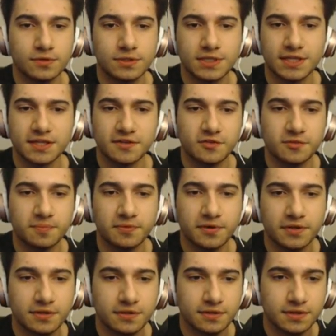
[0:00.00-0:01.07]
Killing
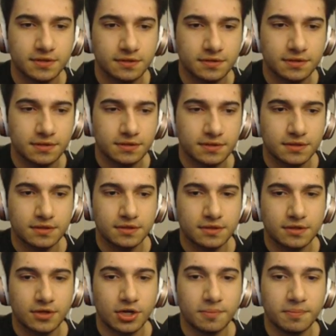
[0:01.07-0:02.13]
spree.
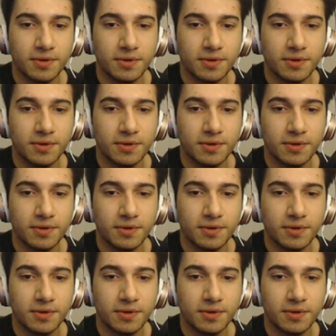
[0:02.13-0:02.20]
Our